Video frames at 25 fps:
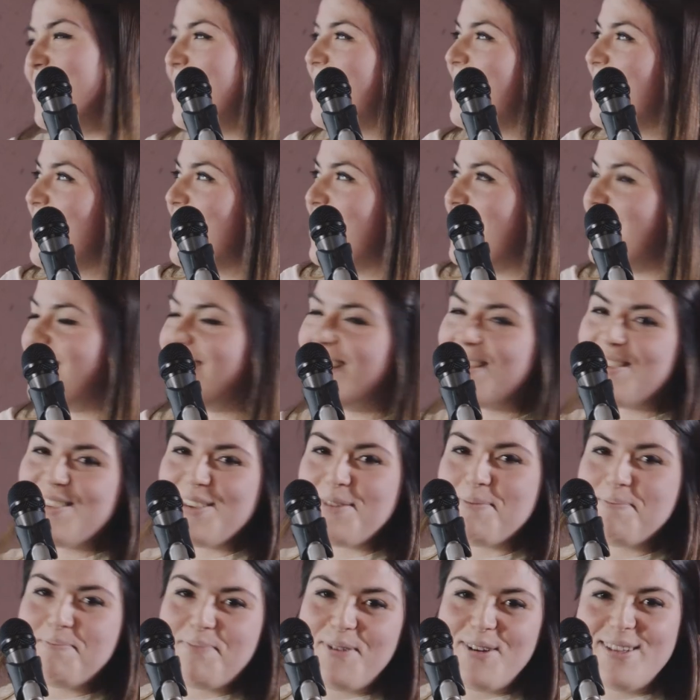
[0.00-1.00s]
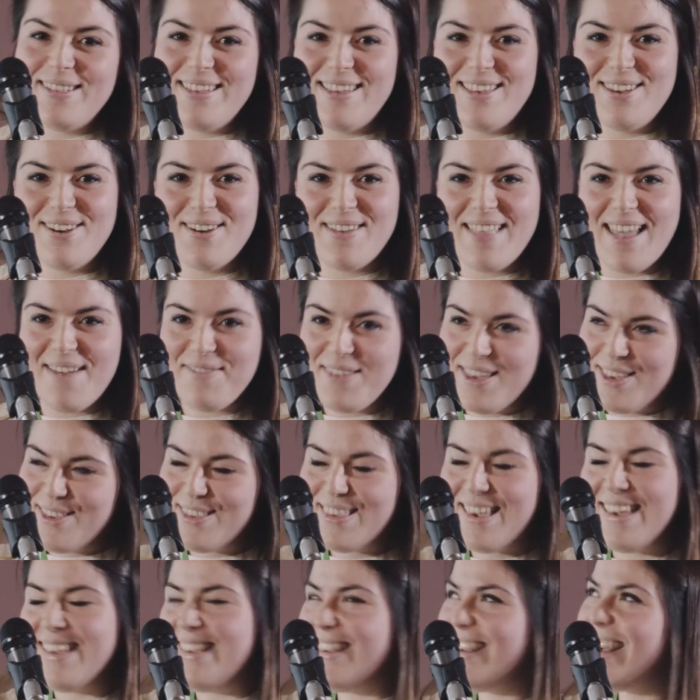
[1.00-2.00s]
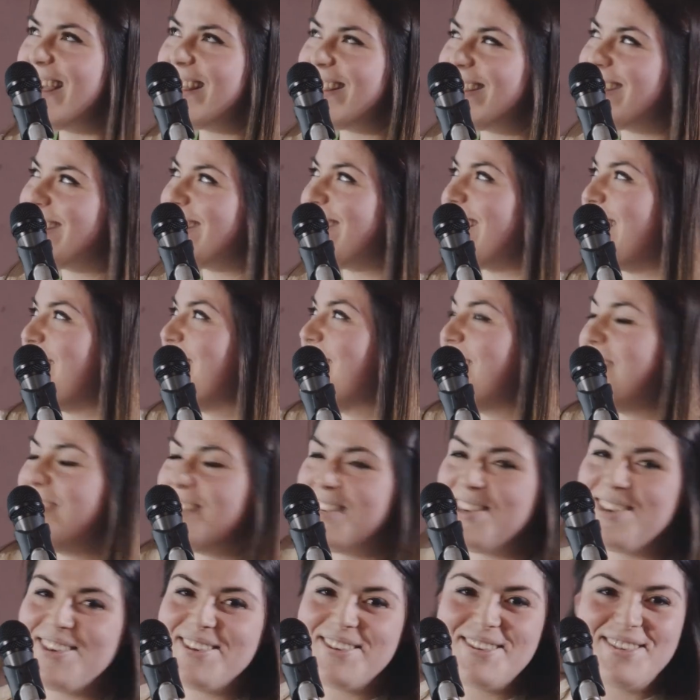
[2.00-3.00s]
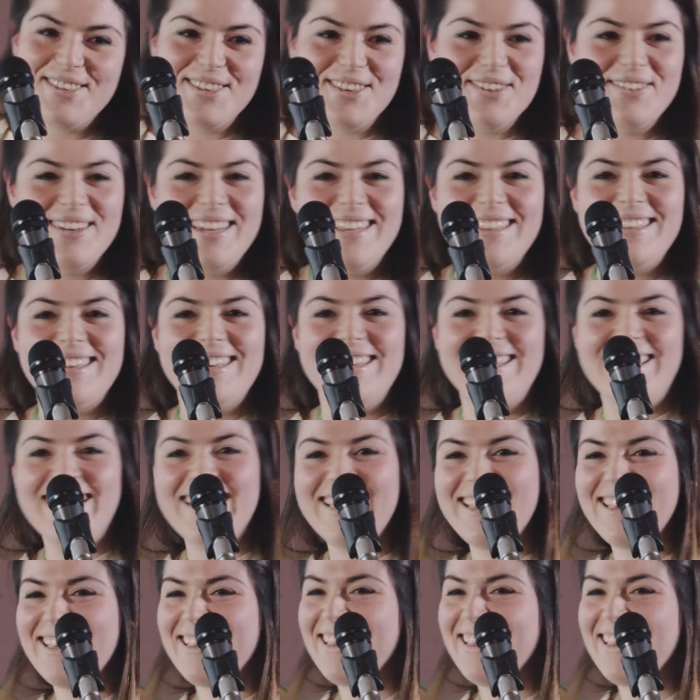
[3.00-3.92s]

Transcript: it is at some point in your life you say, yes, I'm going to use Unity.